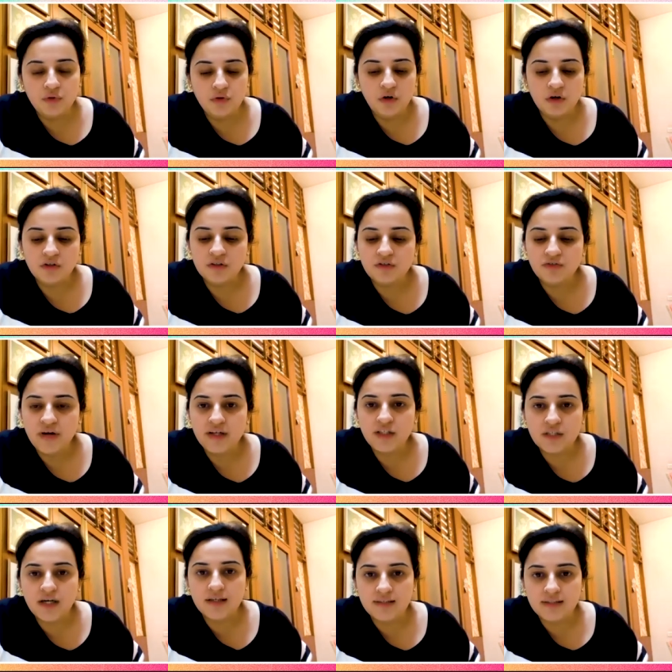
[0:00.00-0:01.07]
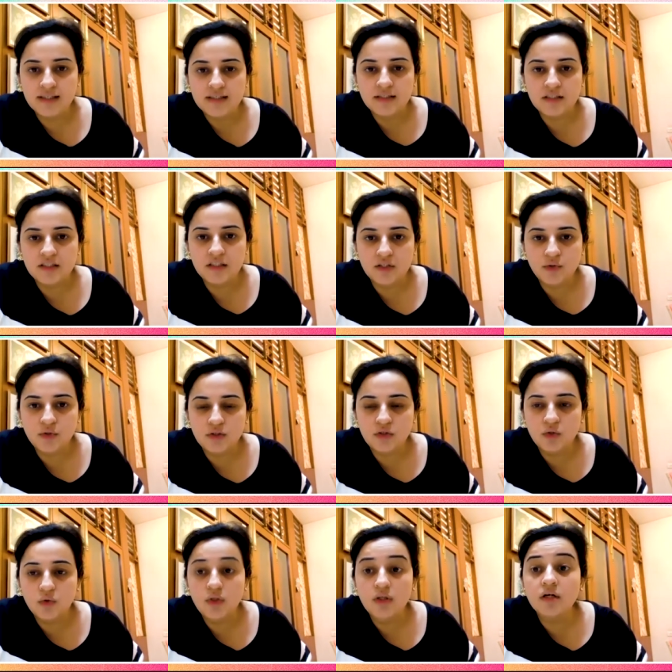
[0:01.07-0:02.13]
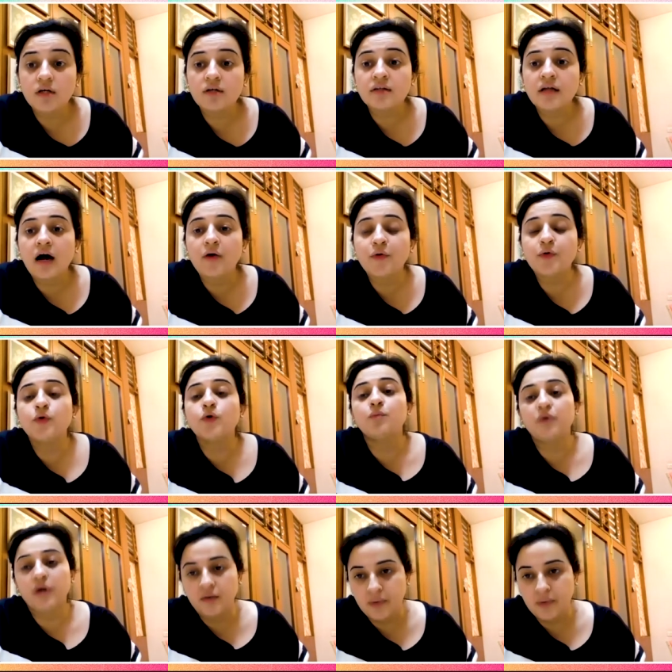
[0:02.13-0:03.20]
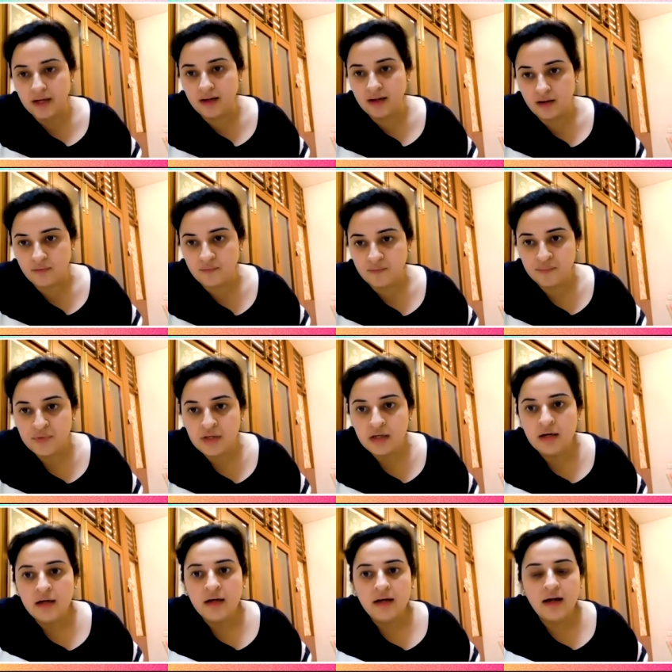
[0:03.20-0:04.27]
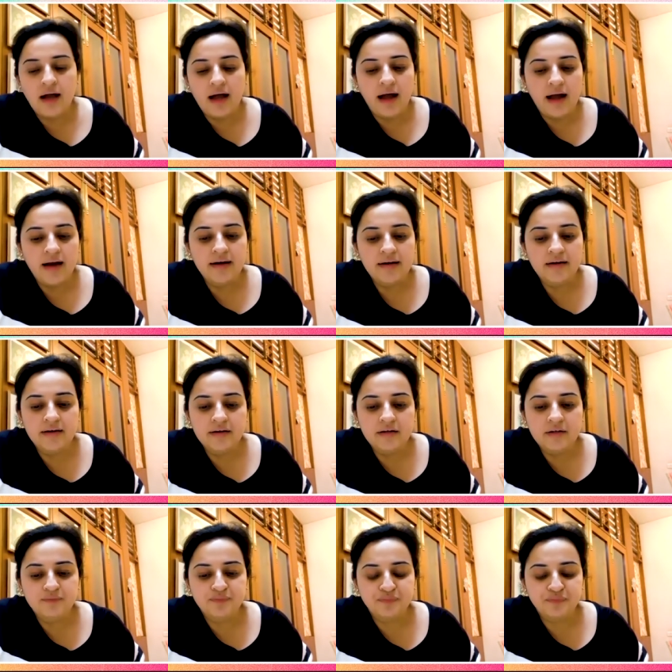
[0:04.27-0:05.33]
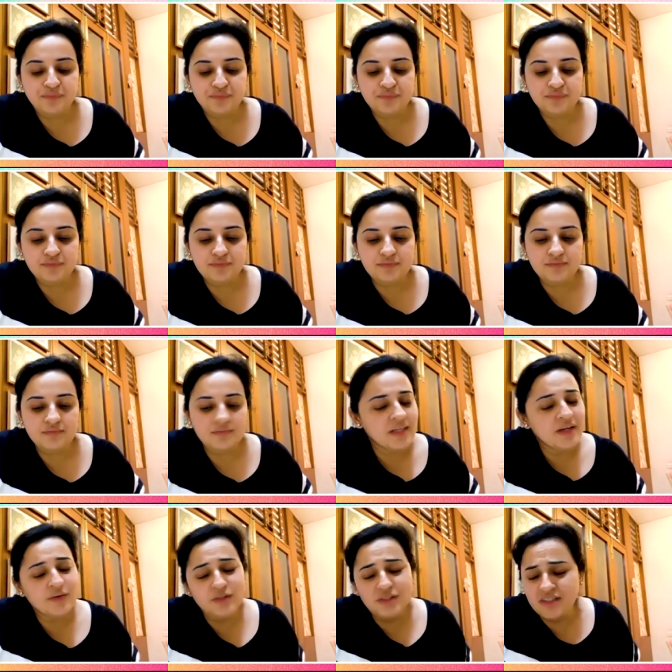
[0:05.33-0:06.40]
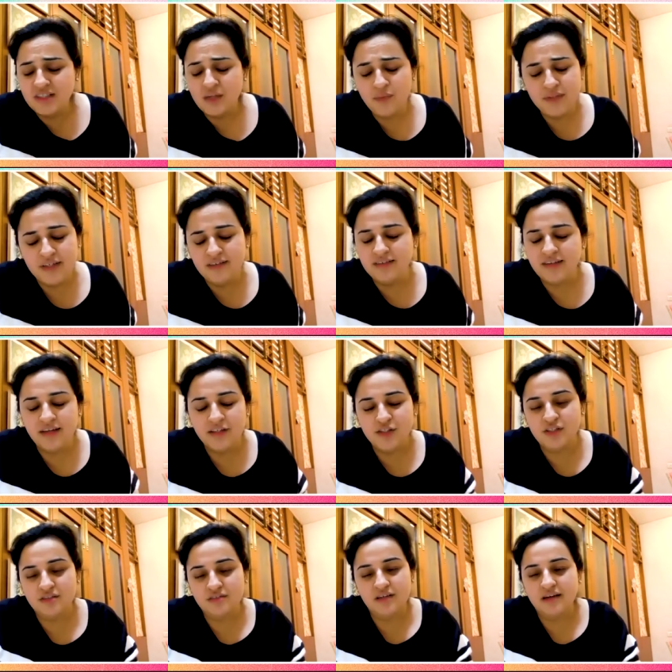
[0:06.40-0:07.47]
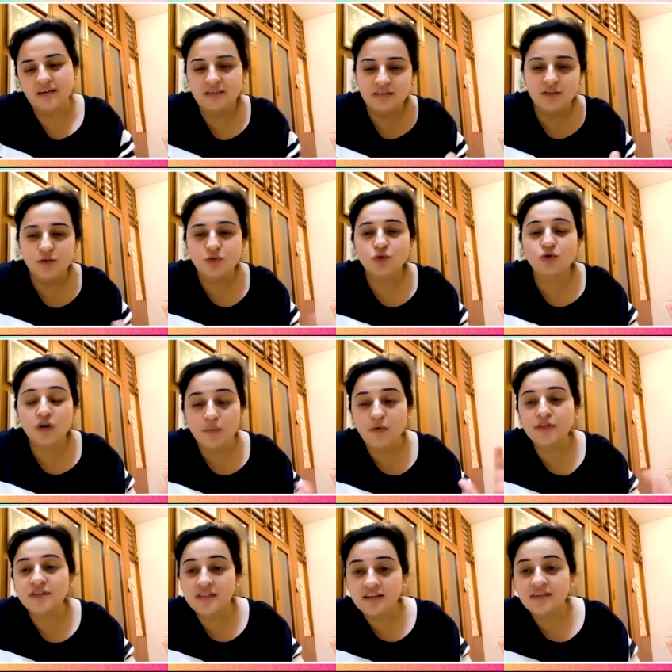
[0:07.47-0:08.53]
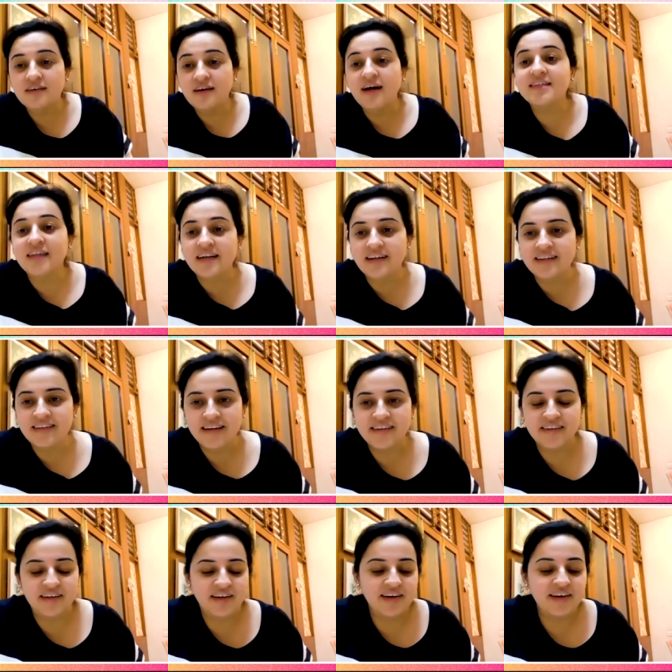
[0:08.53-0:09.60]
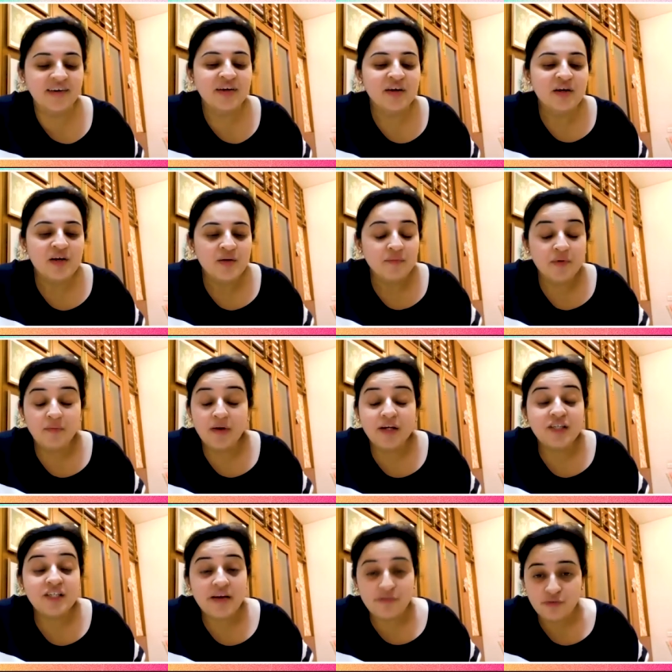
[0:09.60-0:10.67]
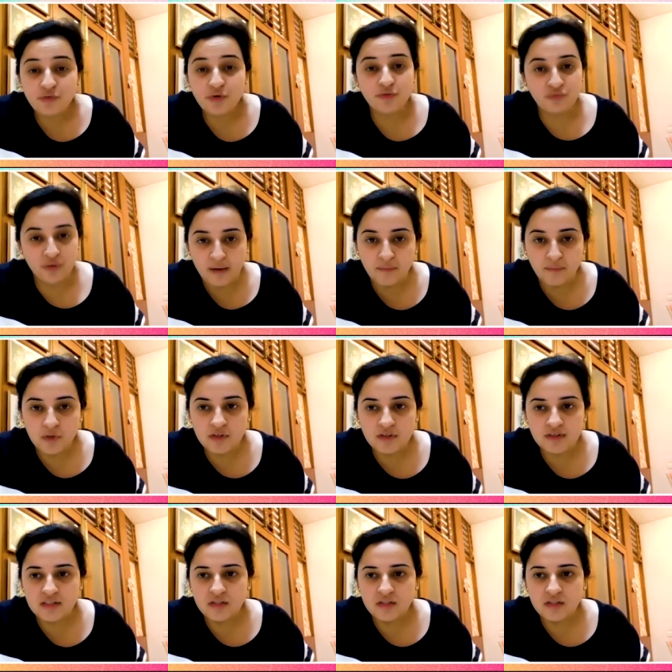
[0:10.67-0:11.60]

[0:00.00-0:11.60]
York to the French Culinary Institute to learn how to do bread baking. And um, it was really with the intention that, you know, thought about seeker aa that kind. But my chefs were fabulous.